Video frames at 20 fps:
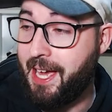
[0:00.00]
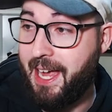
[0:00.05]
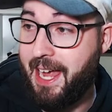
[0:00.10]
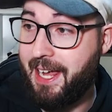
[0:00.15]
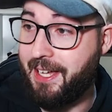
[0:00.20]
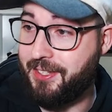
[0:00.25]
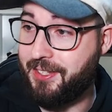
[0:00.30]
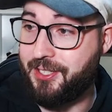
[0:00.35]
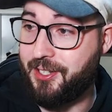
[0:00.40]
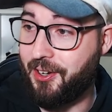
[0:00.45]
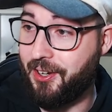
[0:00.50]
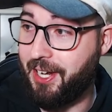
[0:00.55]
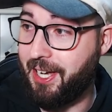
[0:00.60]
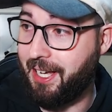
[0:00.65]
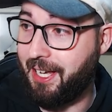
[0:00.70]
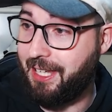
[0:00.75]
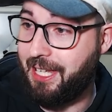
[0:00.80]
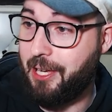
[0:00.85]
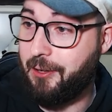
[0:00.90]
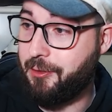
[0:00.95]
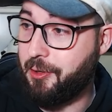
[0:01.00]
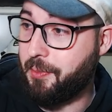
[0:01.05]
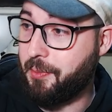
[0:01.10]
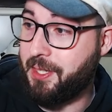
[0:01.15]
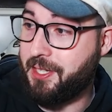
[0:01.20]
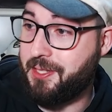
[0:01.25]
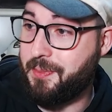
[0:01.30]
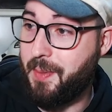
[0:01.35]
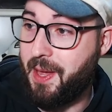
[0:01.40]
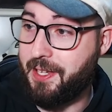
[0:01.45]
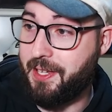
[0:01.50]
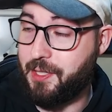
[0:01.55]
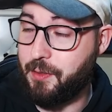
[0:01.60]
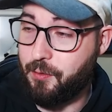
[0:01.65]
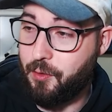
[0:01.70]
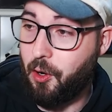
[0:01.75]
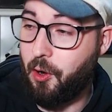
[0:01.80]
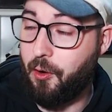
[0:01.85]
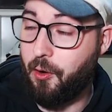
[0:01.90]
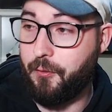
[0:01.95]
it's gonna give them this massive
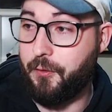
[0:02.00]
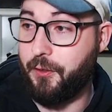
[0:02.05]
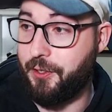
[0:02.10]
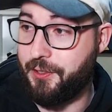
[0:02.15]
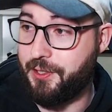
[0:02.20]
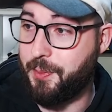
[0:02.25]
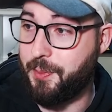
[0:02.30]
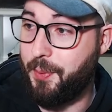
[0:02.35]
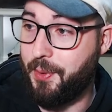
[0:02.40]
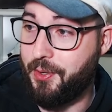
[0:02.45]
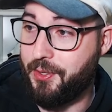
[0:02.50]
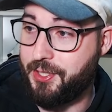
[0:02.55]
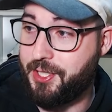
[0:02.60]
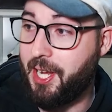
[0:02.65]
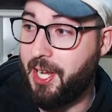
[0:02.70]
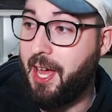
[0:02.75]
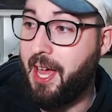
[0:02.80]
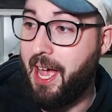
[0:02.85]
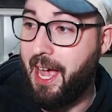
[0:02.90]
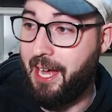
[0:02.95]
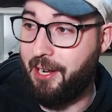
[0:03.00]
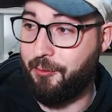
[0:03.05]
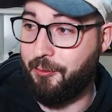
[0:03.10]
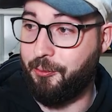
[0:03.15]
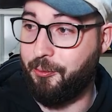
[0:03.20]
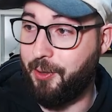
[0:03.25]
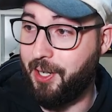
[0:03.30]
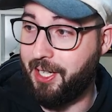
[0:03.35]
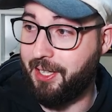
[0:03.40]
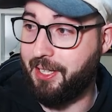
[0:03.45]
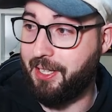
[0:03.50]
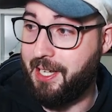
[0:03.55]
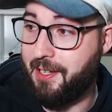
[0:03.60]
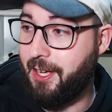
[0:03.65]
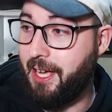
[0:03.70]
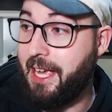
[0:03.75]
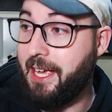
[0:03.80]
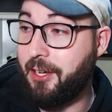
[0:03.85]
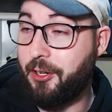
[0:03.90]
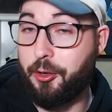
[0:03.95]
confidence boost and really
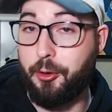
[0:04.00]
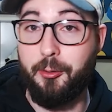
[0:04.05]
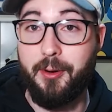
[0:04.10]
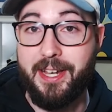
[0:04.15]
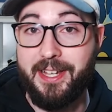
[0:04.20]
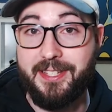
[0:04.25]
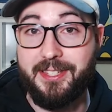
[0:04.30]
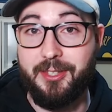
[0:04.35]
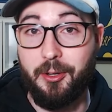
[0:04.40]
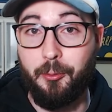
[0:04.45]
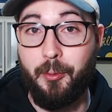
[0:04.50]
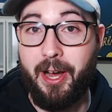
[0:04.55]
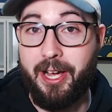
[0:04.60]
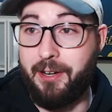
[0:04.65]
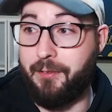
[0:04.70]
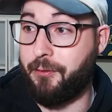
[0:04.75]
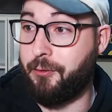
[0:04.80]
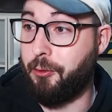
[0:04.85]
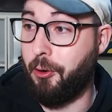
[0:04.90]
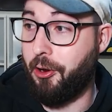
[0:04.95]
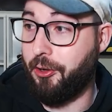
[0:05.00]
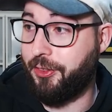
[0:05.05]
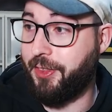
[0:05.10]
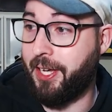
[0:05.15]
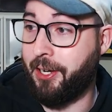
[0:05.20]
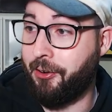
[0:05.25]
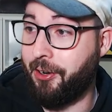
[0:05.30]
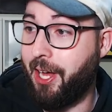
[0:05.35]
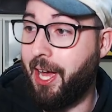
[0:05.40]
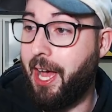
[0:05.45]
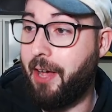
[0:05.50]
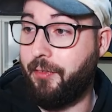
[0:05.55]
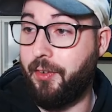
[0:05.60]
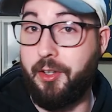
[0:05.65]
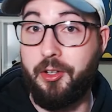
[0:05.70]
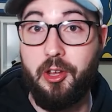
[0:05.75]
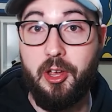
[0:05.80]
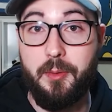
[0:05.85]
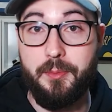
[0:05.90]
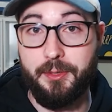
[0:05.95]
increase the rate of growth they're gonna have in
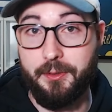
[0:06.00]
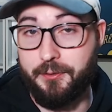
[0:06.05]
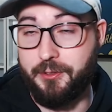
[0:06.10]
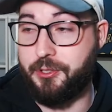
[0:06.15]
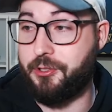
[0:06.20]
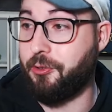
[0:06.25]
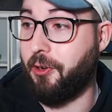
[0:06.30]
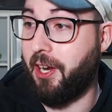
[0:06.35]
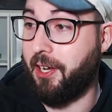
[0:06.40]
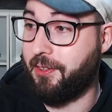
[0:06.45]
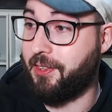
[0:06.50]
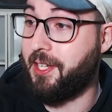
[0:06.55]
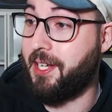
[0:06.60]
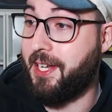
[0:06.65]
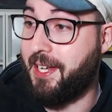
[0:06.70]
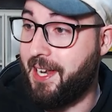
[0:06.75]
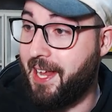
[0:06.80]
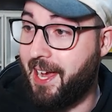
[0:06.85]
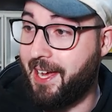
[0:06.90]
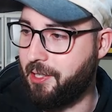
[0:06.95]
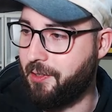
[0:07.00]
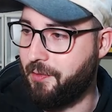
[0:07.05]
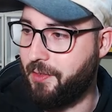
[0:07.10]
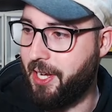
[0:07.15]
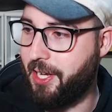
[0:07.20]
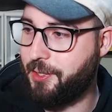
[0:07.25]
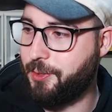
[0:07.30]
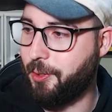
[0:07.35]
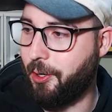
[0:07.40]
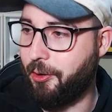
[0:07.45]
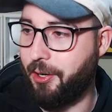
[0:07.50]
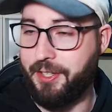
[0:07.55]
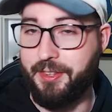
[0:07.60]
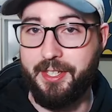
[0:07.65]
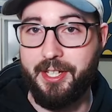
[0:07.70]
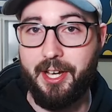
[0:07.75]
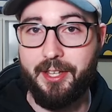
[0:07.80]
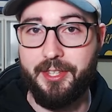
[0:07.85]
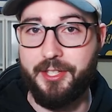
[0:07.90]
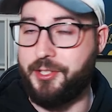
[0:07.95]
terms of strength and Nen. Netero and the
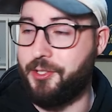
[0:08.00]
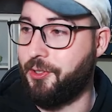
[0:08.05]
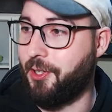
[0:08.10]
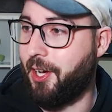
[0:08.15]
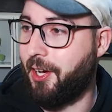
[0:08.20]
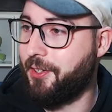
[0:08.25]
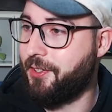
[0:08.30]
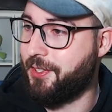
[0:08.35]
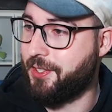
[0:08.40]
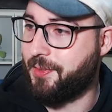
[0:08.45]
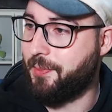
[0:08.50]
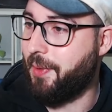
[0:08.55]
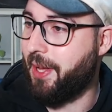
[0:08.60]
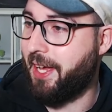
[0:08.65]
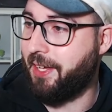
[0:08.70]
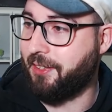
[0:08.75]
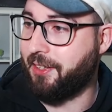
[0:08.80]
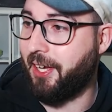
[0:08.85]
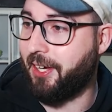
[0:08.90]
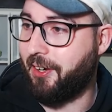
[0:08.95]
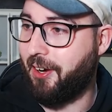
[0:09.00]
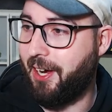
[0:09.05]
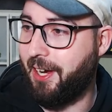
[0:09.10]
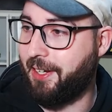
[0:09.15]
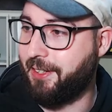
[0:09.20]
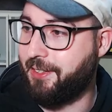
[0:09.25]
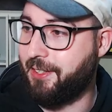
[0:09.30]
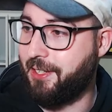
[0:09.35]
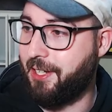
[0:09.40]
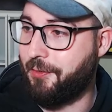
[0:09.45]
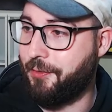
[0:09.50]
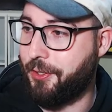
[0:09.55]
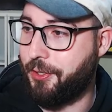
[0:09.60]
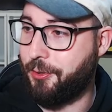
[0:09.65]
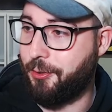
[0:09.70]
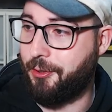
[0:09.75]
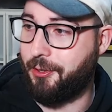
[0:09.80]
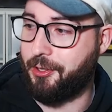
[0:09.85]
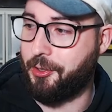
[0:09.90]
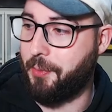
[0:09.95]
other two hunters, man, like I didn't even
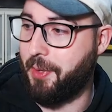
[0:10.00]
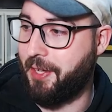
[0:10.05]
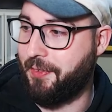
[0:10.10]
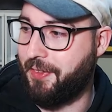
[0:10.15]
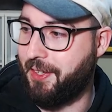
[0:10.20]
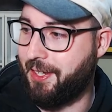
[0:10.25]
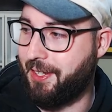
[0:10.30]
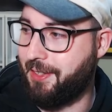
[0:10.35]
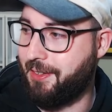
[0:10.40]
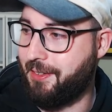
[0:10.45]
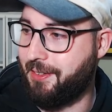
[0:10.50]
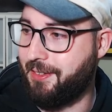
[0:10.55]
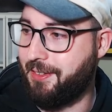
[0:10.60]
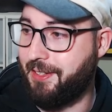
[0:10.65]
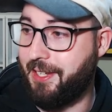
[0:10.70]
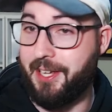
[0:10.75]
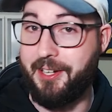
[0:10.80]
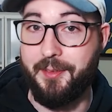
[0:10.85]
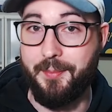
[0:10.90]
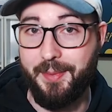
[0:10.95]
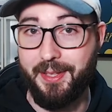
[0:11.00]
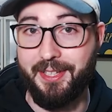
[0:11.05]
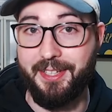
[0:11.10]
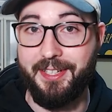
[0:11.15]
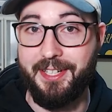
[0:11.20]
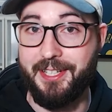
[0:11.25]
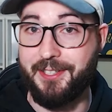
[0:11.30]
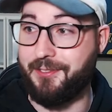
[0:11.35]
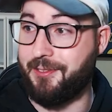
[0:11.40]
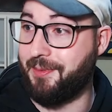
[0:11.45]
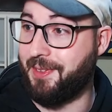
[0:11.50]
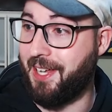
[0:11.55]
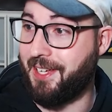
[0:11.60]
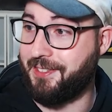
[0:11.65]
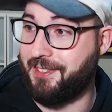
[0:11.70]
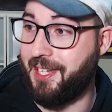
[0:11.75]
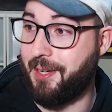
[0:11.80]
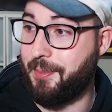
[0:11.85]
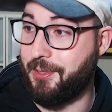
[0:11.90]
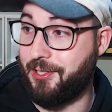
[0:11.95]
talk about their Nen abilities from last
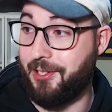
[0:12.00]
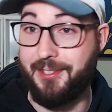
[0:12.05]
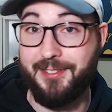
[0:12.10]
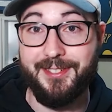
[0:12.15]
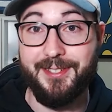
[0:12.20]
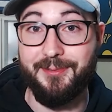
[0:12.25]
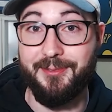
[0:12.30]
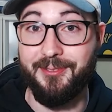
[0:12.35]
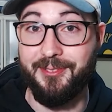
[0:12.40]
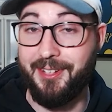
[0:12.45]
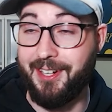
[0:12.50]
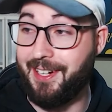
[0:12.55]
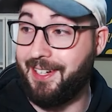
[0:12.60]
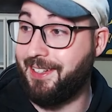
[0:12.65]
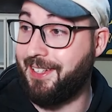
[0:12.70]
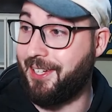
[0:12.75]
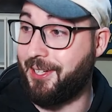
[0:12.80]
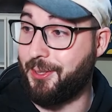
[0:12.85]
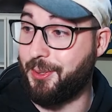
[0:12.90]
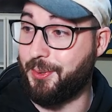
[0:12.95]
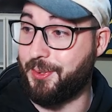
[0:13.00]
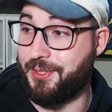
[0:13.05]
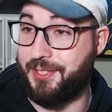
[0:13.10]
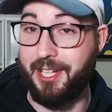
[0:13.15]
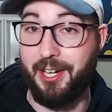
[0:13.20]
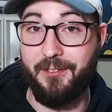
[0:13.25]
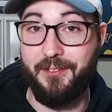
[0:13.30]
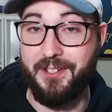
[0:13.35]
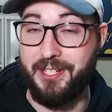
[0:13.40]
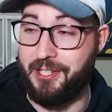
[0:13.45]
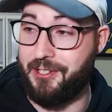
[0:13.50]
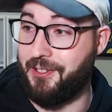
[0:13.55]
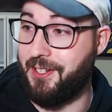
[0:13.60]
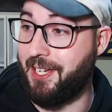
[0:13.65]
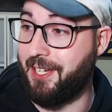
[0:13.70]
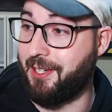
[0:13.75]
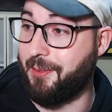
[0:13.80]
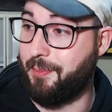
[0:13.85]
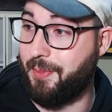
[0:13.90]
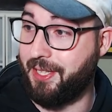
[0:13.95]
episode. Some really cool stuff and
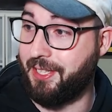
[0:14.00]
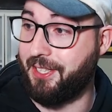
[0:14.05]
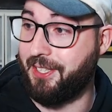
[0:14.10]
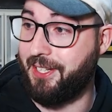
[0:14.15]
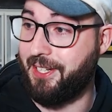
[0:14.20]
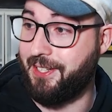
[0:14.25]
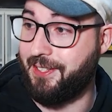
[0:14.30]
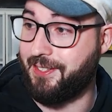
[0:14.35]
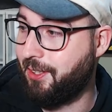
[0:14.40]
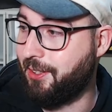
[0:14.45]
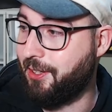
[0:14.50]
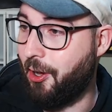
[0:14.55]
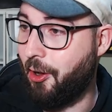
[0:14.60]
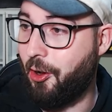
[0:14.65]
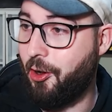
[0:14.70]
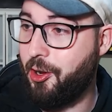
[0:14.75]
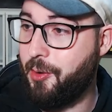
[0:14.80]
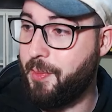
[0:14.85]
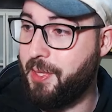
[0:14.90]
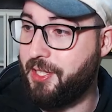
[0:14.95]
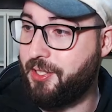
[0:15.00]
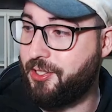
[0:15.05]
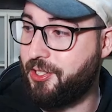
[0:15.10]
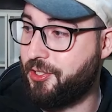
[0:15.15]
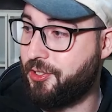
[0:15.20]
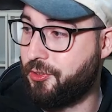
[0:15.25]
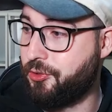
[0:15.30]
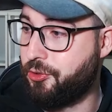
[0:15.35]
unique abilities. The homies just